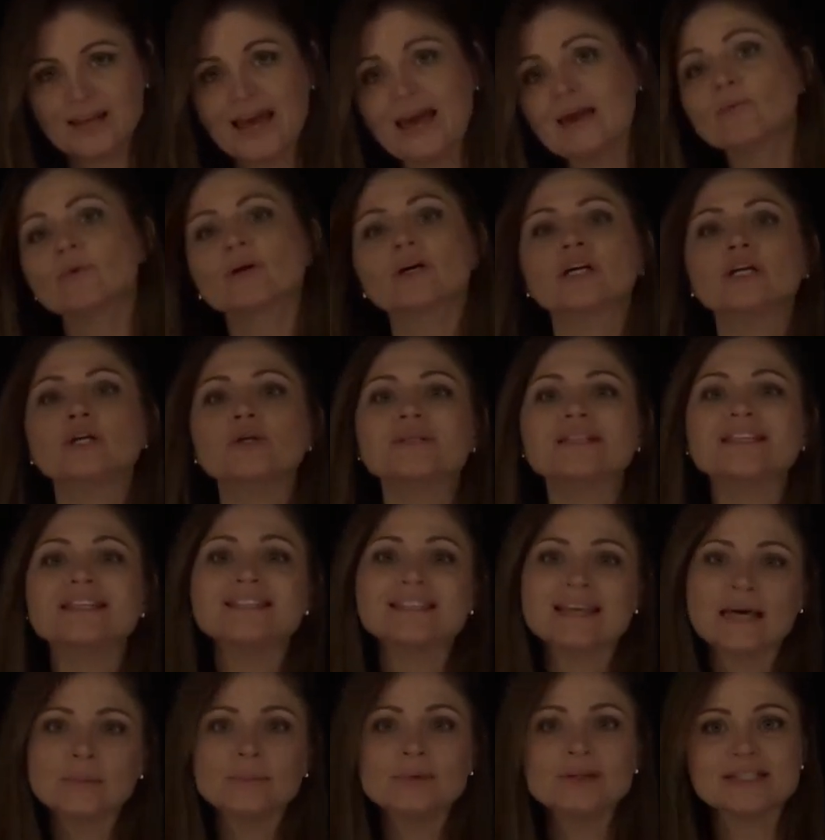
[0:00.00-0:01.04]
And we're going to use the
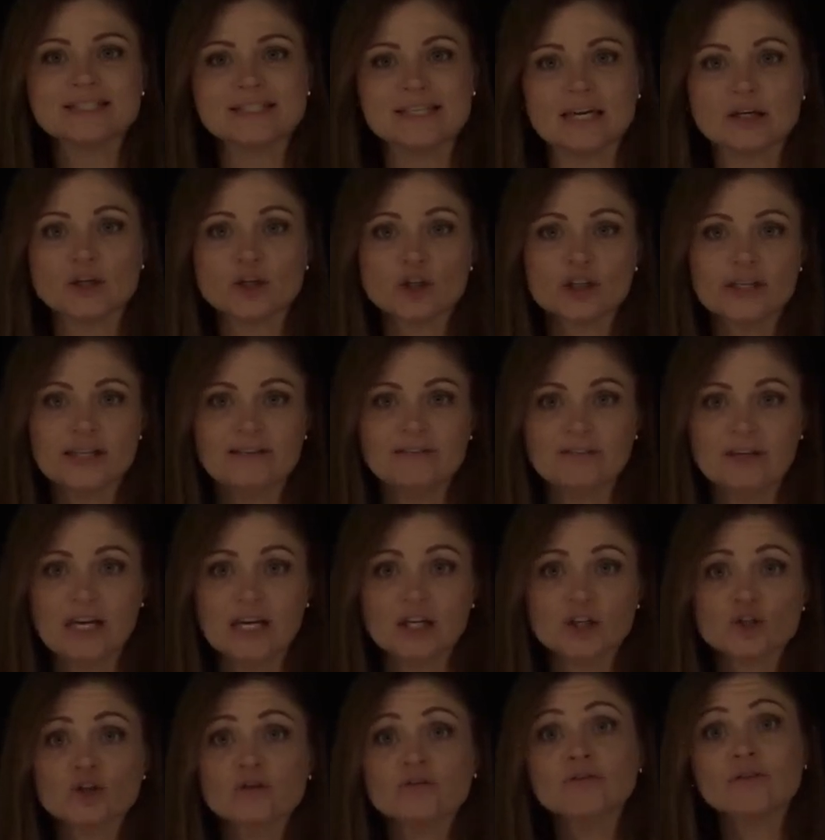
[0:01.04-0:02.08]
sample standard
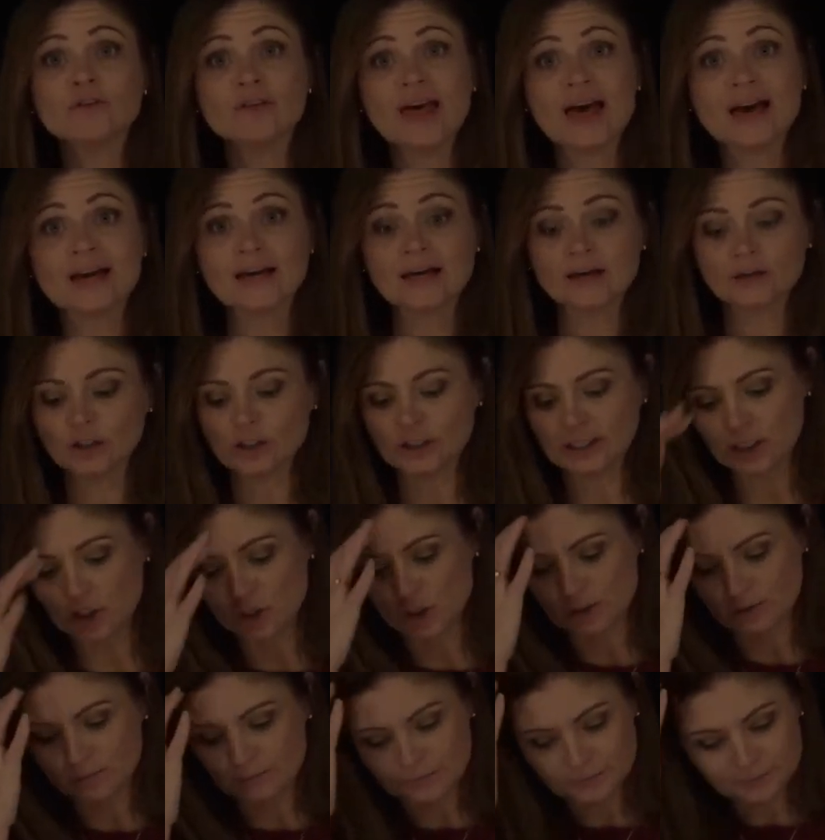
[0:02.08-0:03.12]
deviation for that
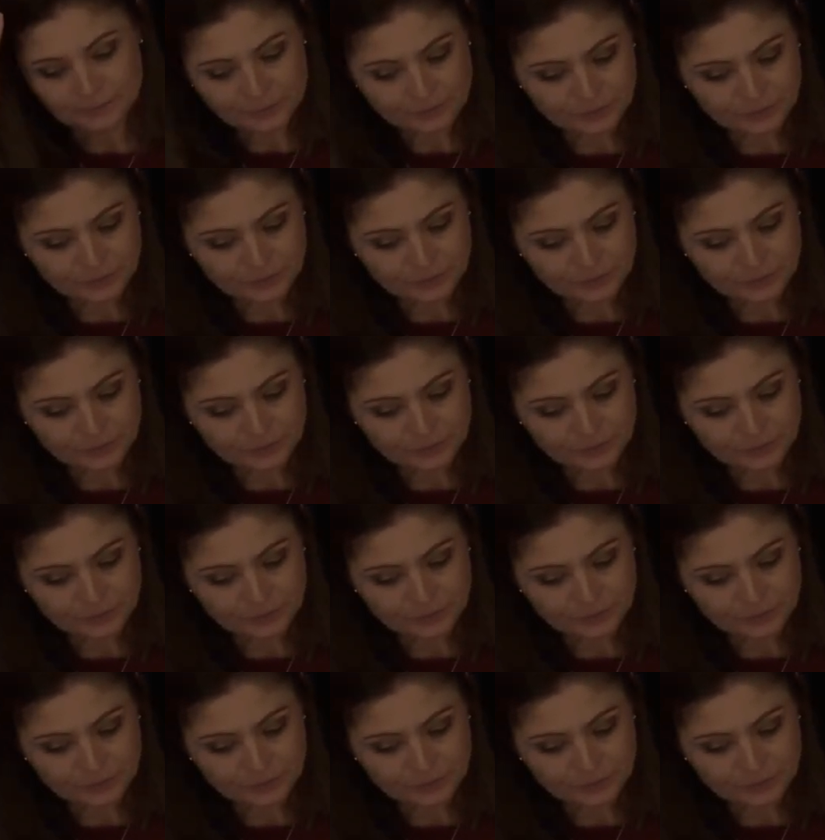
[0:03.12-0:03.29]
calculation.